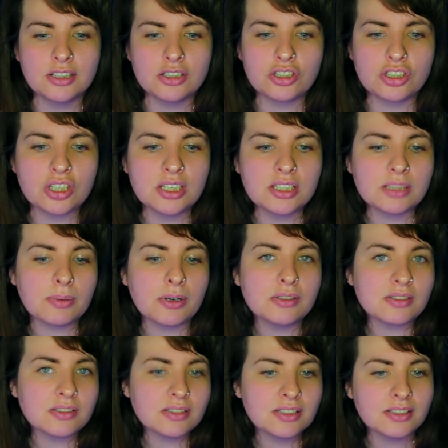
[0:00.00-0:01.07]
she
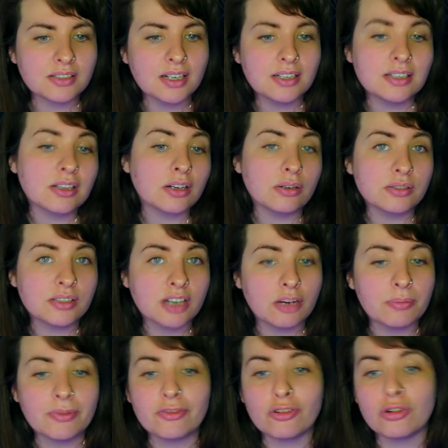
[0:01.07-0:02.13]
supposedly stayed in the hotel
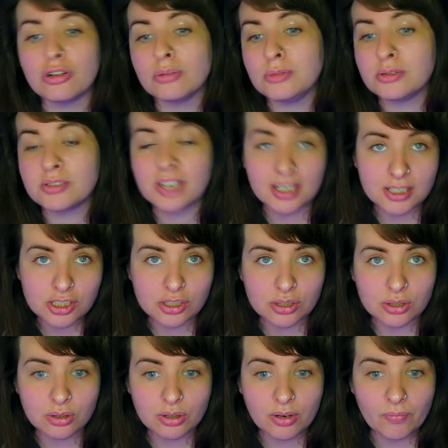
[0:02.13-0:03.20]
before her
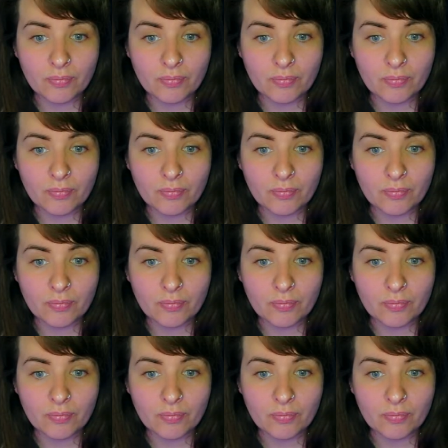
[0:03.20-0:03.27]
mutation,